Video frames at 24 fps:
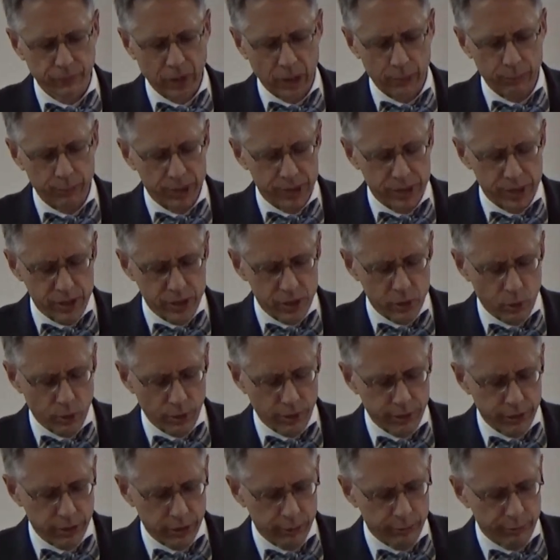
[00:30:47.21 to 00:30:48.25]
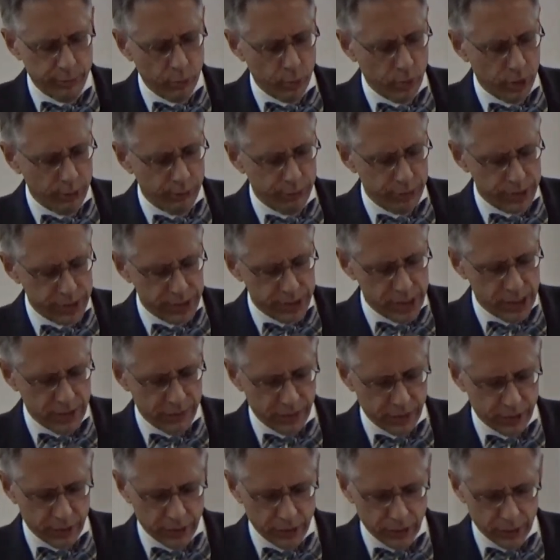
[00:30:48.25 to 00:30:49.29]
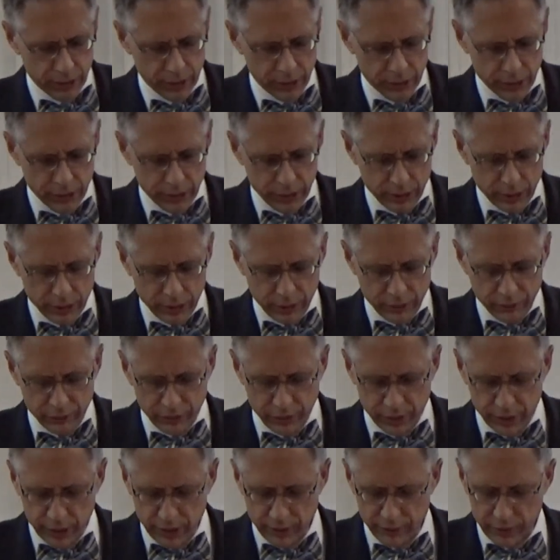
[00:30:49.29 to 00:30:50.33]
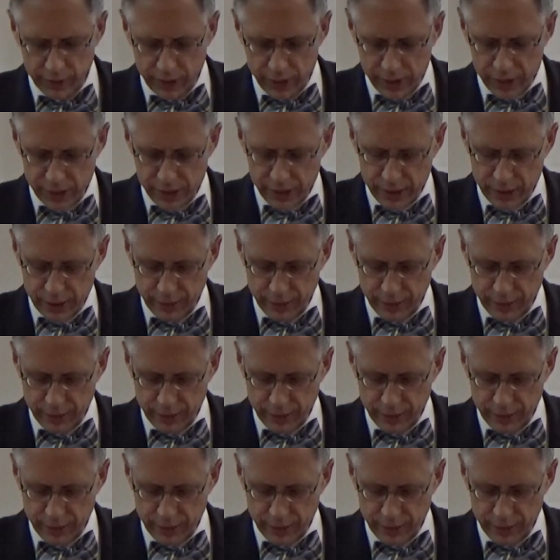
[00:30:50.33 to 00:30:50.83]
Brings us to our third point, perceiving forgiveness.